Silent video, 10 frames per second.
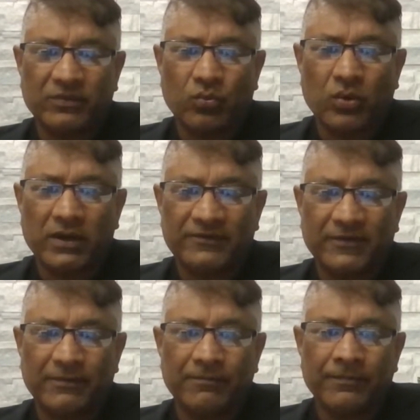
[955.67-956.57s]

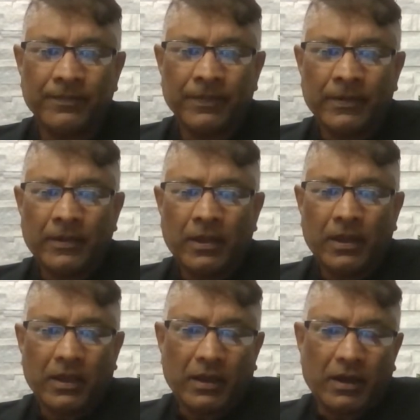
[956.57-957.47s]
Wazim
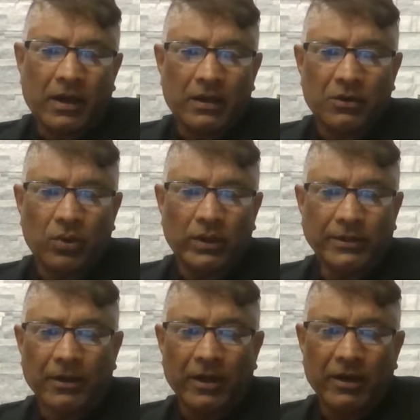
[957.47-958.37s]

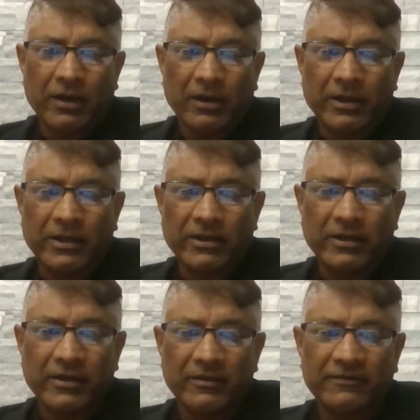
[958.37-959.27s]
Kalawan in
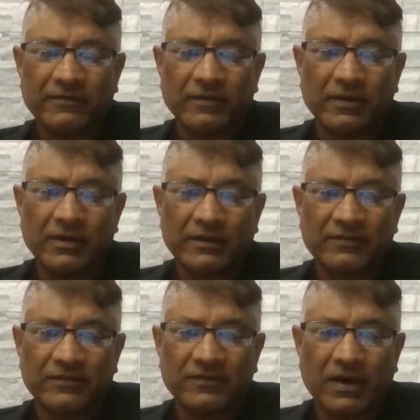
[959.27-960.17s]
his
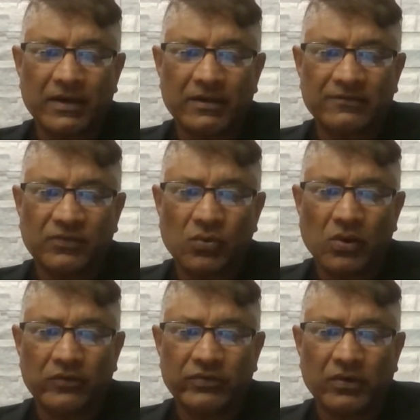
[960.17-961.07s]
Lexus IS
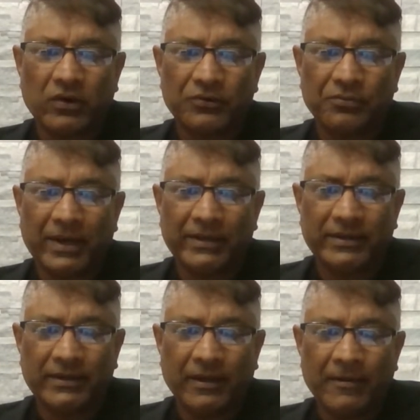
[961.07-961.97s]
200 automatic